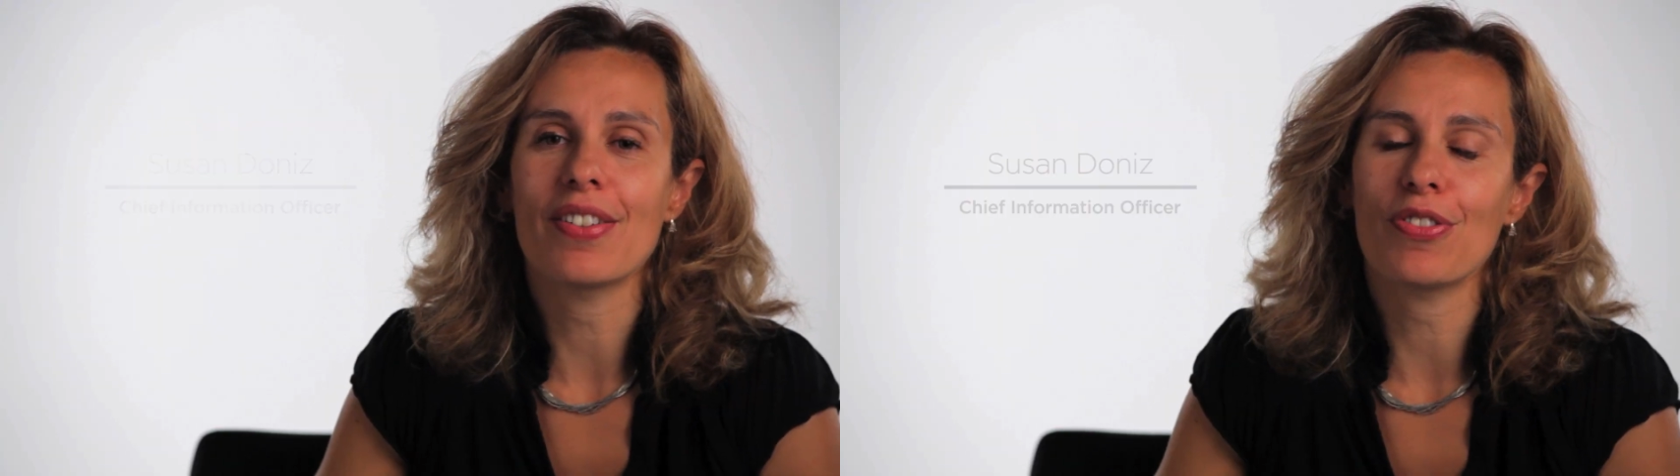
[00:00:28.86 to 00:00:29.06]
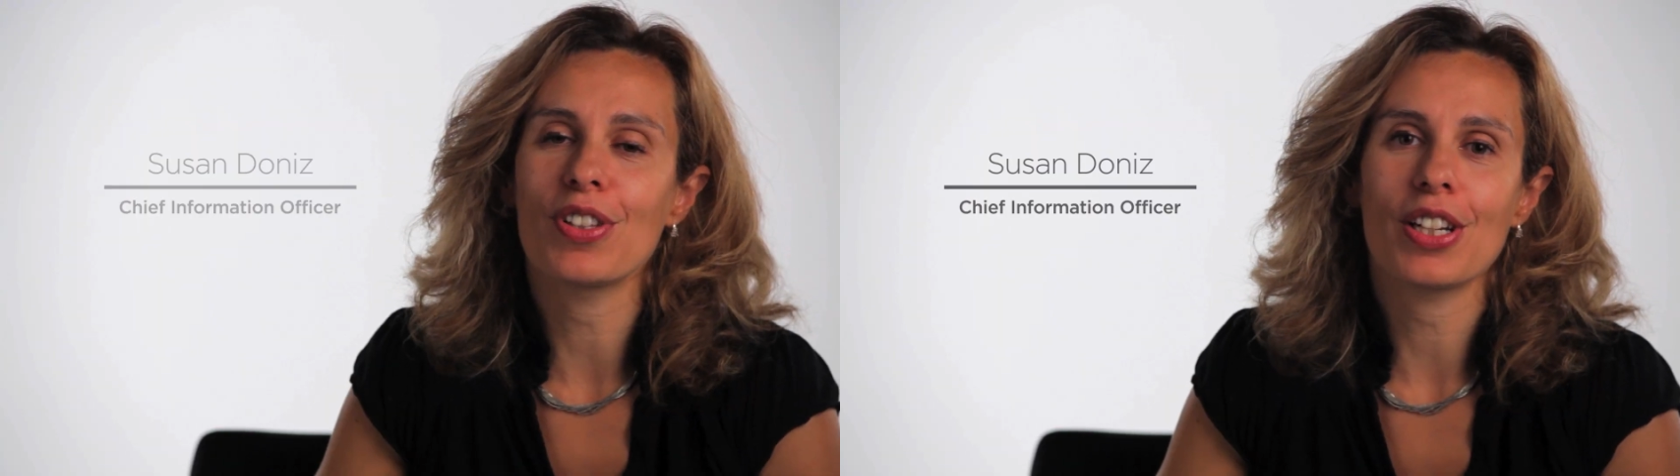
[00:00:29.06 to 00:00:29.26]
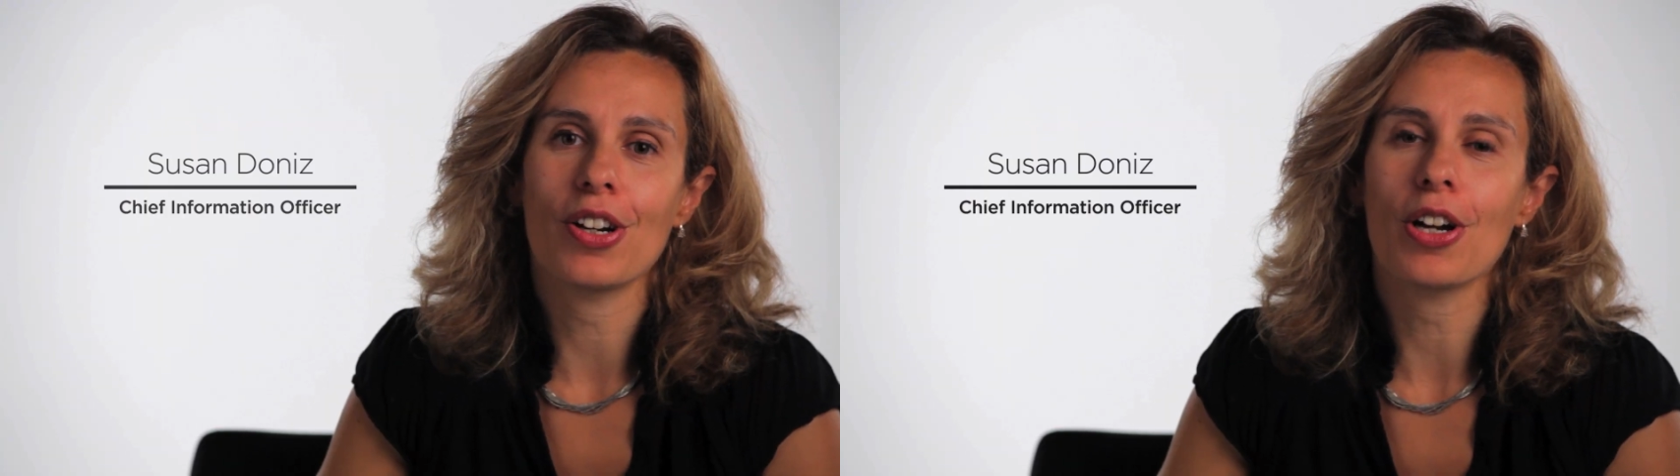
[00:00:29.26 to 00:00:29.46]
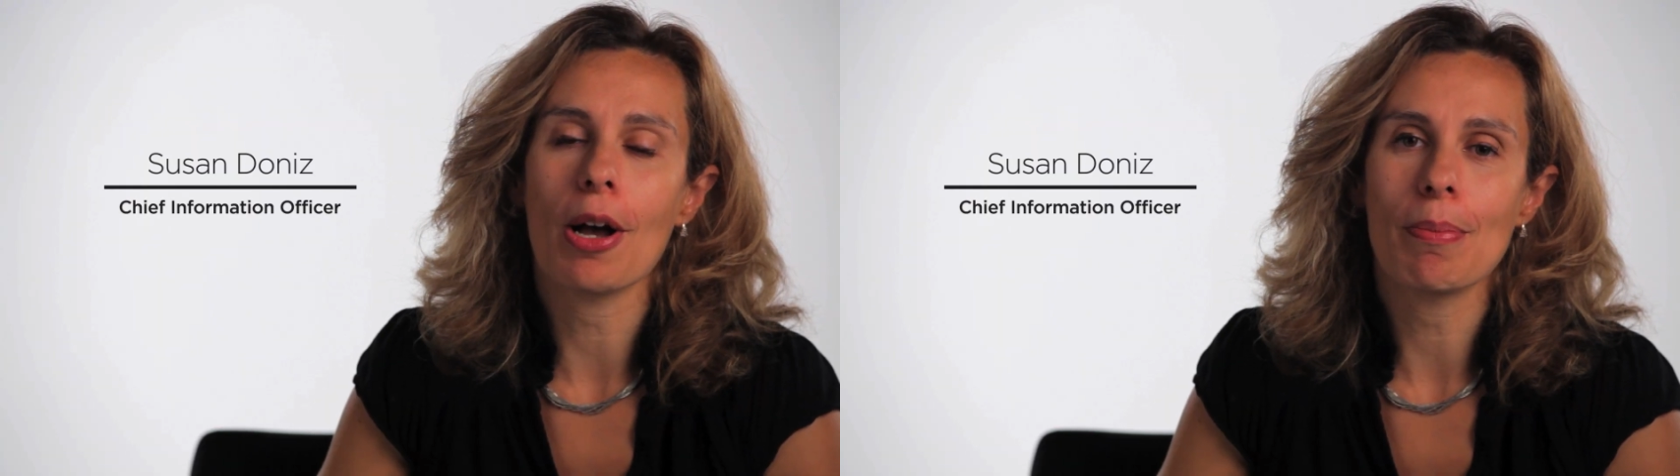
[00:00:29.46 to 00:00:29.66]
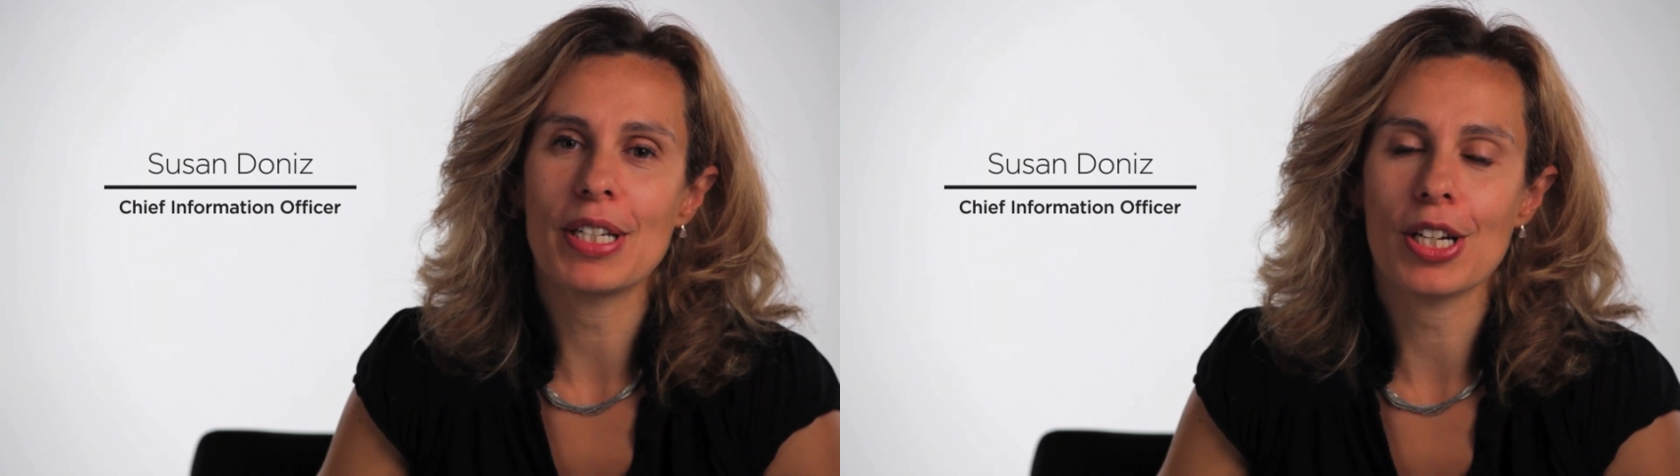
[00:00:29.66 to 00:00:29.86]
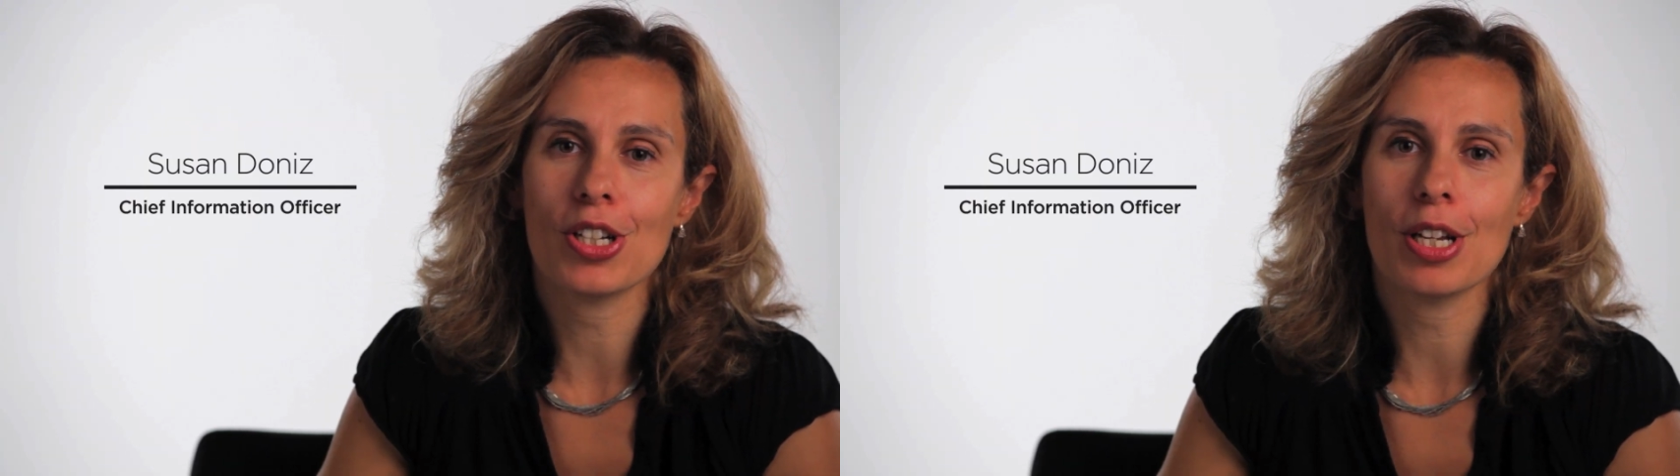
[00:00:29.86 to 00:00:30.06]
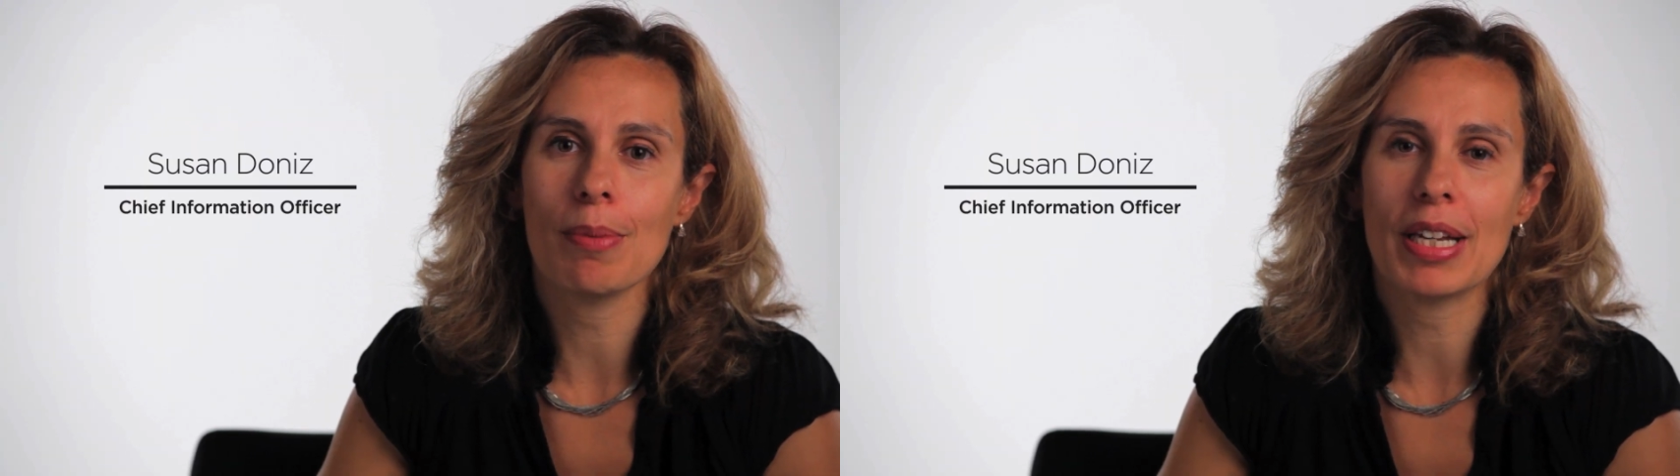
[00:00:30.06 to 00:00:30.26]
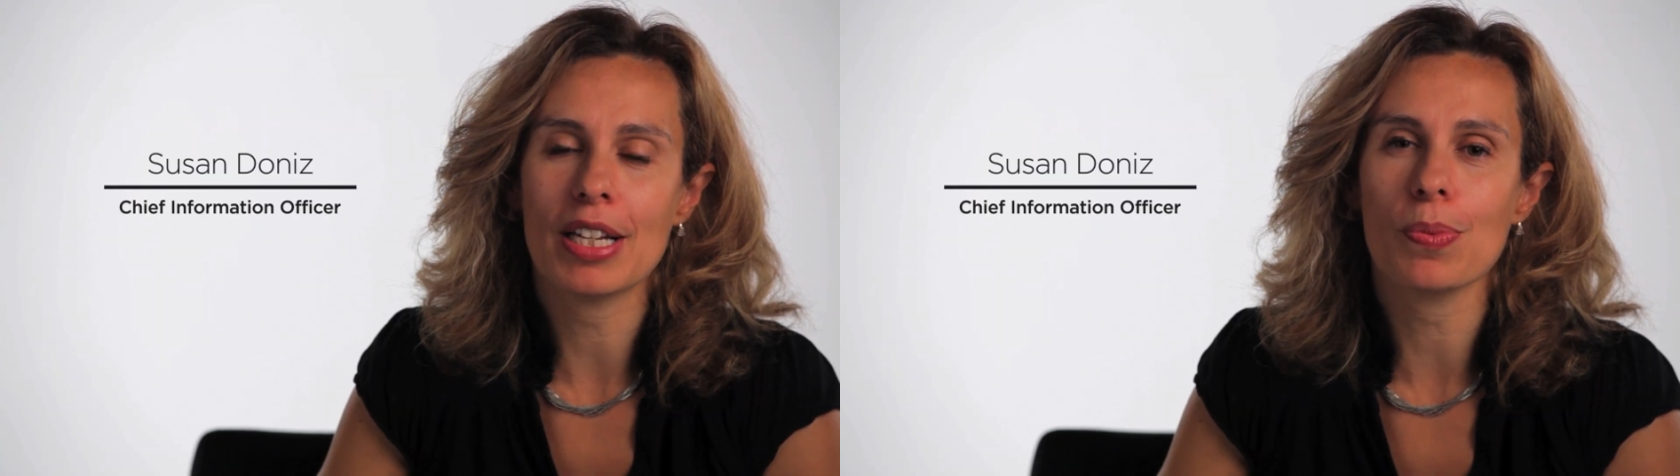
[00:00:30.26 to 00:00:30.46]
different than our competition
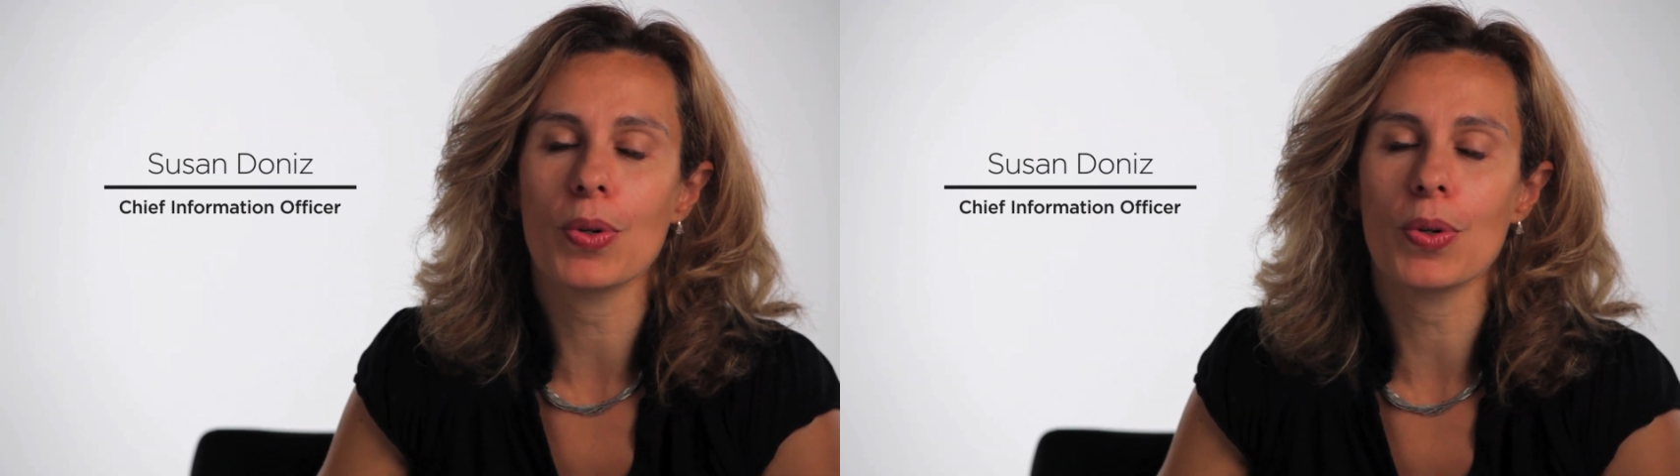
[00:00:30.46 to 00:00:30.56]
because